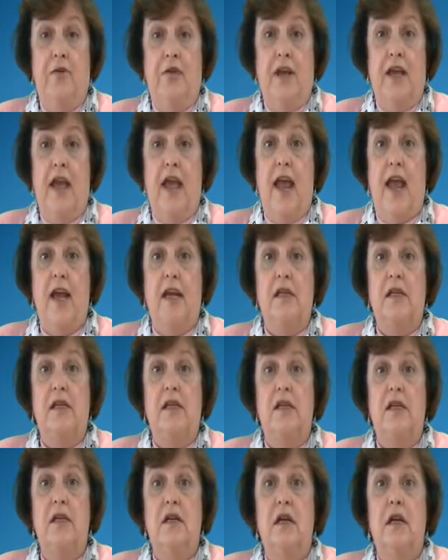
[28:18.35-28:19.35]
on the
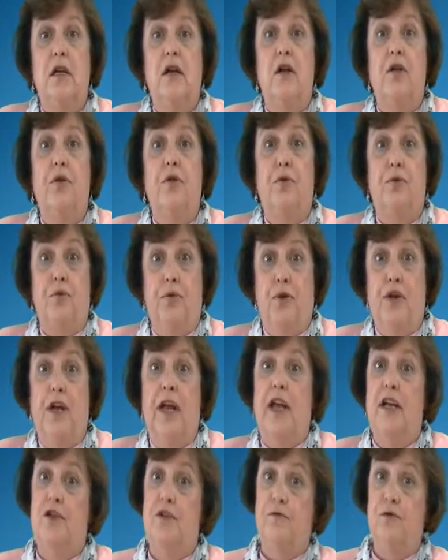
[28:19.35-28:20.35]
case through the
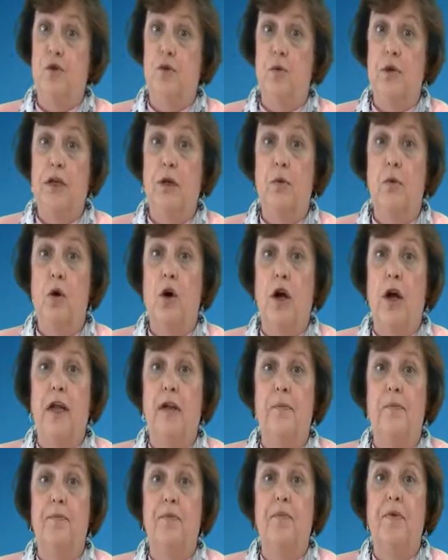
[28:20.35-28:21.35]
age of 21.